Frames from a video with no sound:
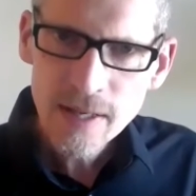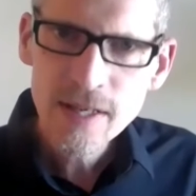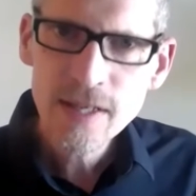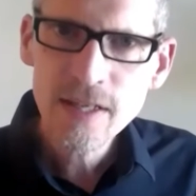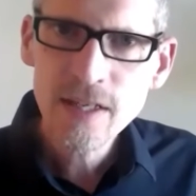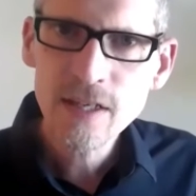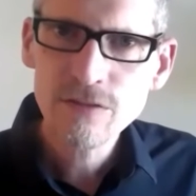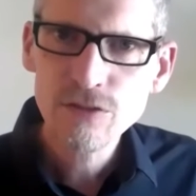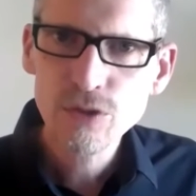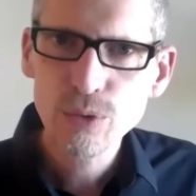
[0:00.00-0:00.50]

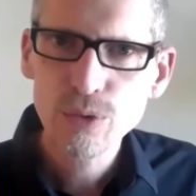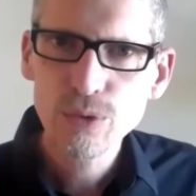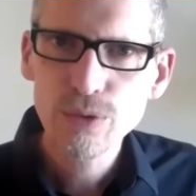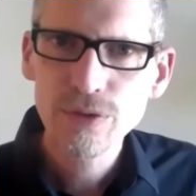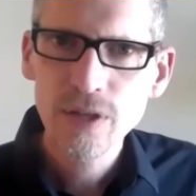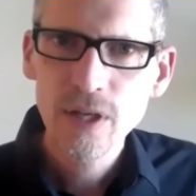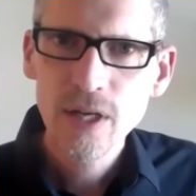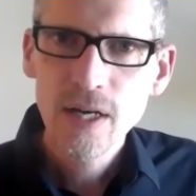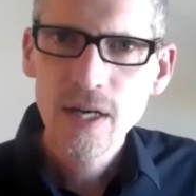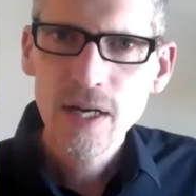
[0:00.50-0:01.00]
He gives
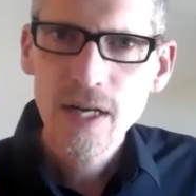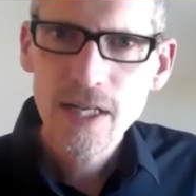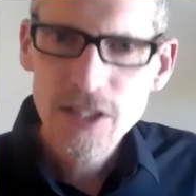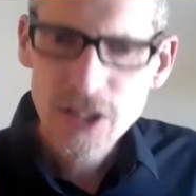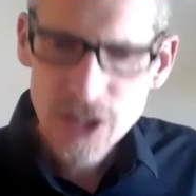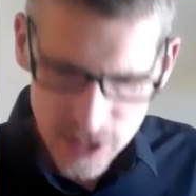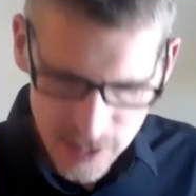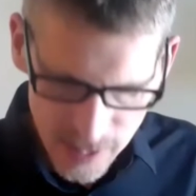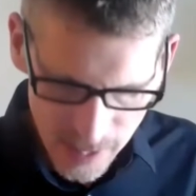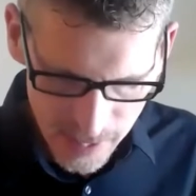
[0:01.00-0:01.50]
Ruth a
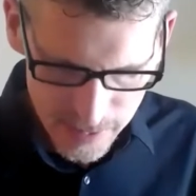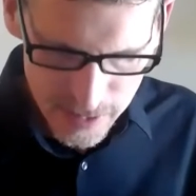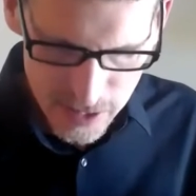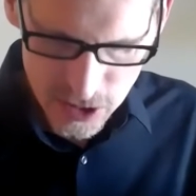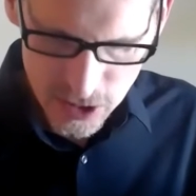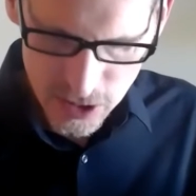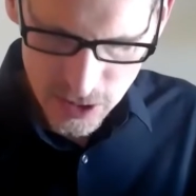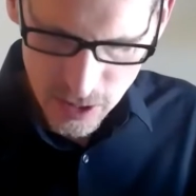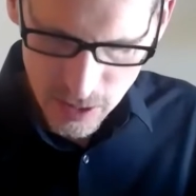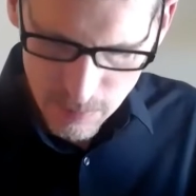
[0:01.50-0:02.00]

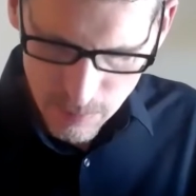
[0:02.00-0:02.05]
status